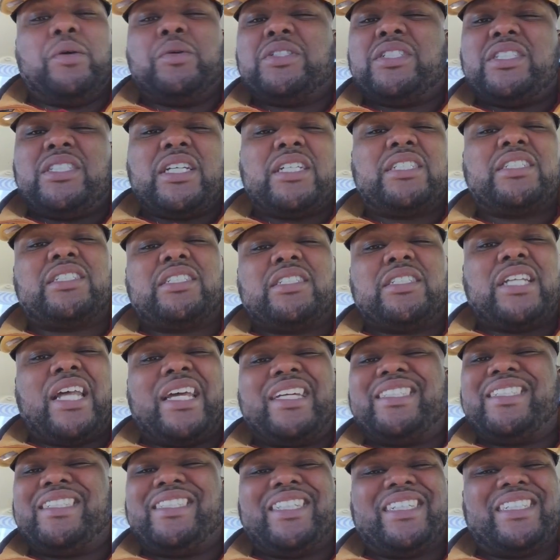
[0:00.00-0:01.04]
It was
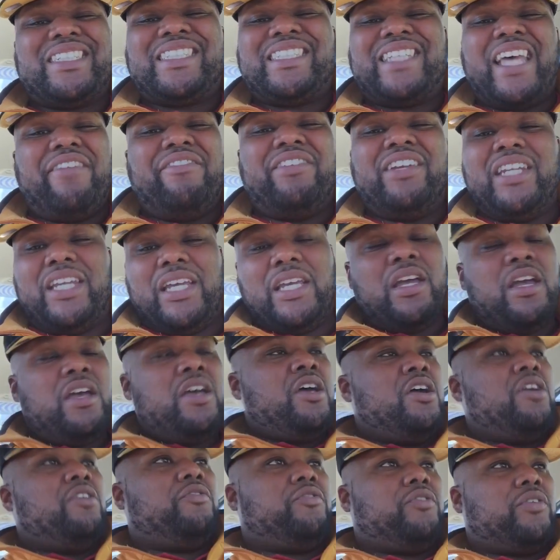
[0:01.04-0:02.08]
$670
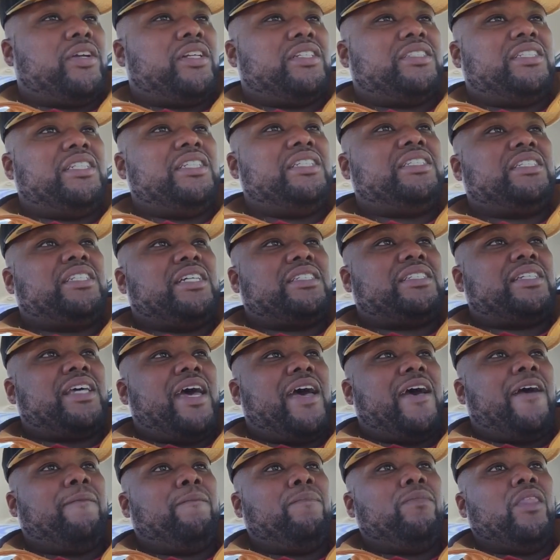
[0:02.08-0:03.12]
for the
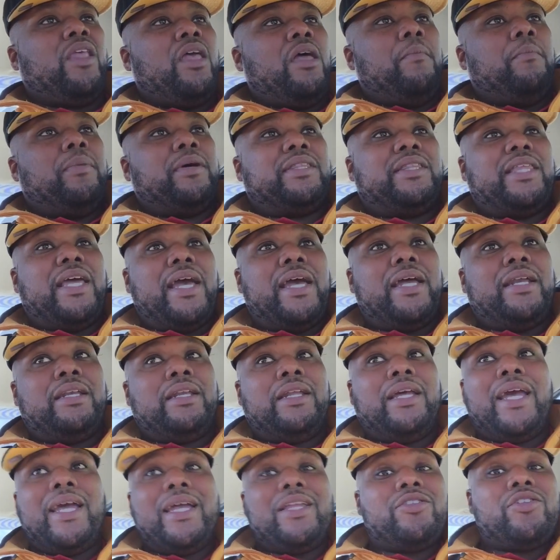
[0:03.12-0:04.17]
T6i. But
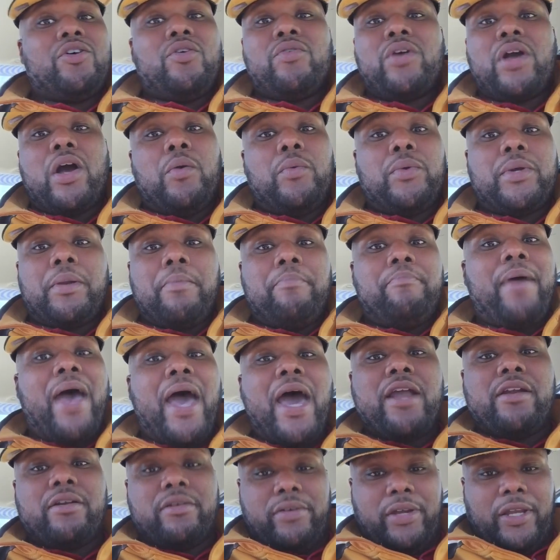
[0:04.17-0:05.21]
then it don't come with a
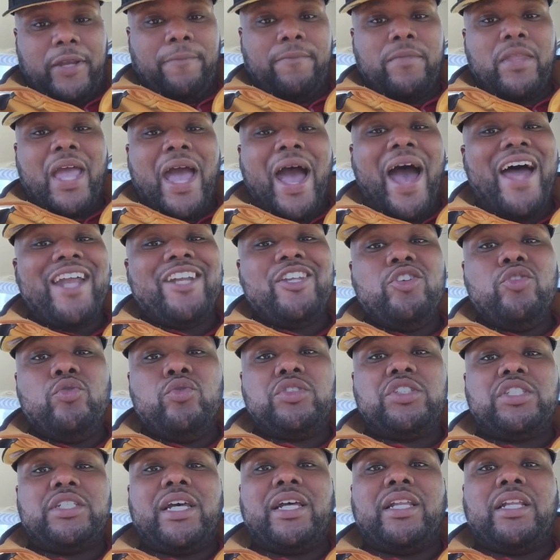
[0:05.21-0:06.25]
battery. How do
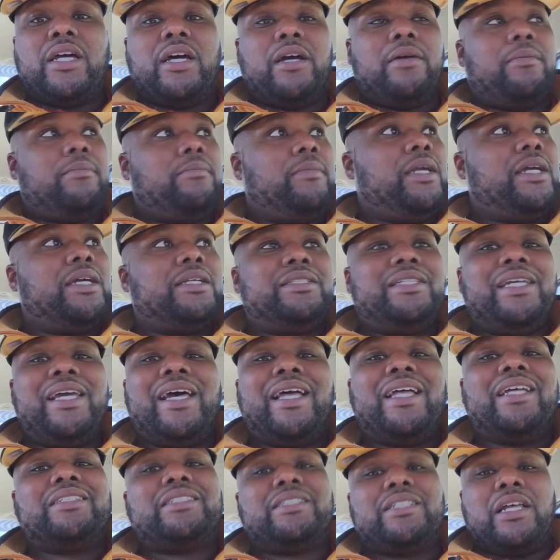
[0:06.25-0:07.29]
you sell me a
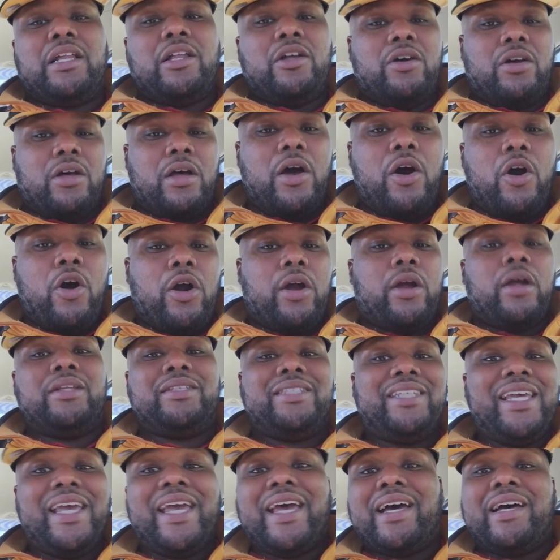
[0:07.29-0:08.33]

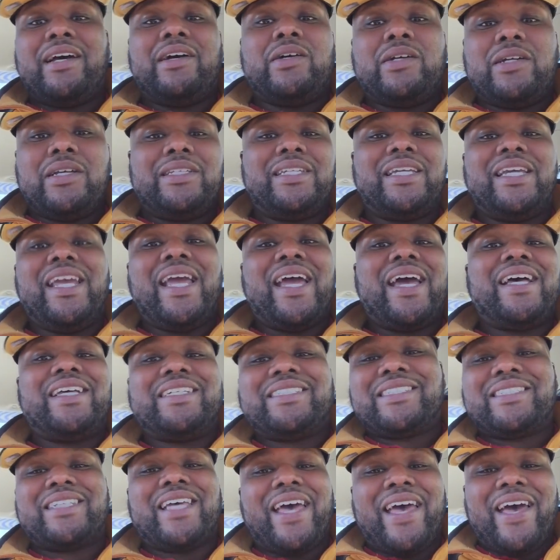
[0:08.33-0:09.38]

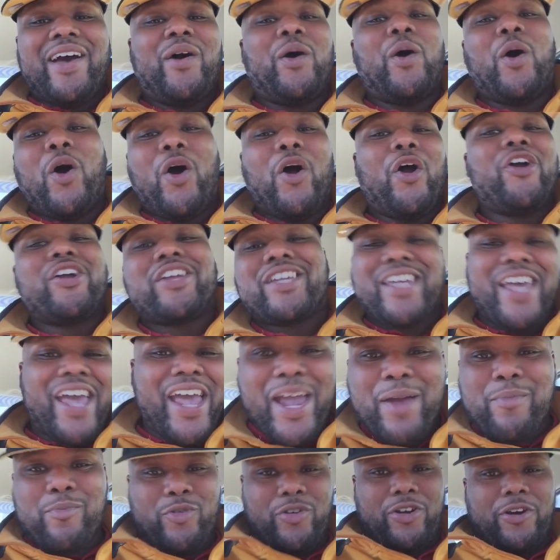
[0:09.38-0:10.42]
DSLR
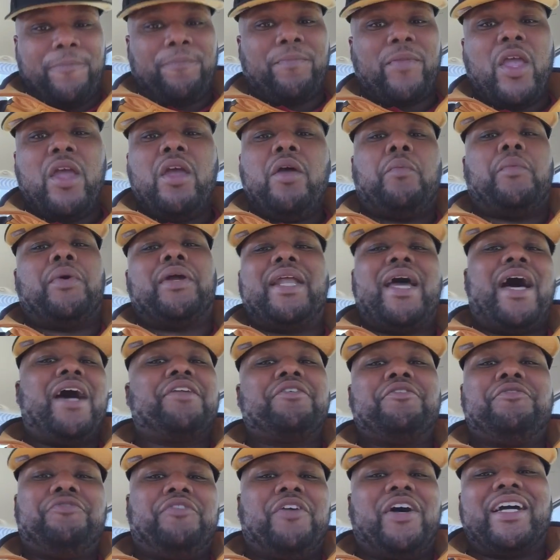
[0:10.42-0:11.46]
camera
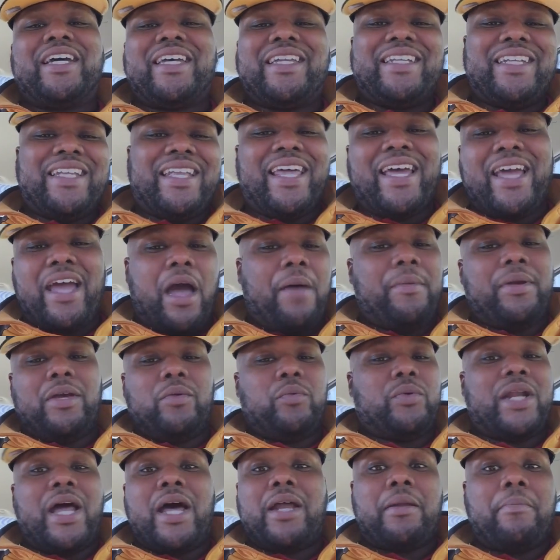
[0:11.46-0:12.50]
without a fucking lamp? I
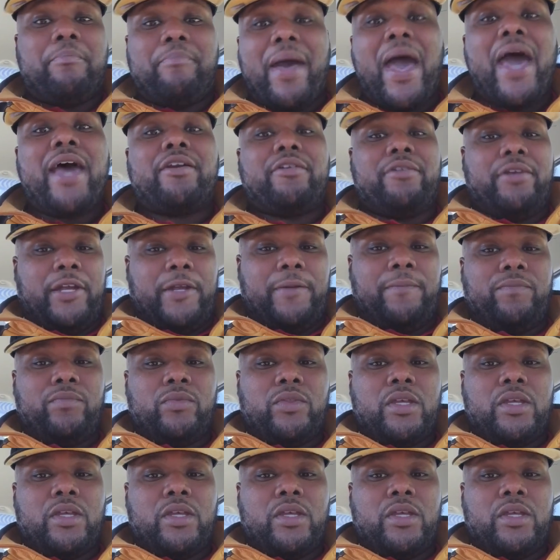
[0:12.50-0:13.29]
mean, without a battery?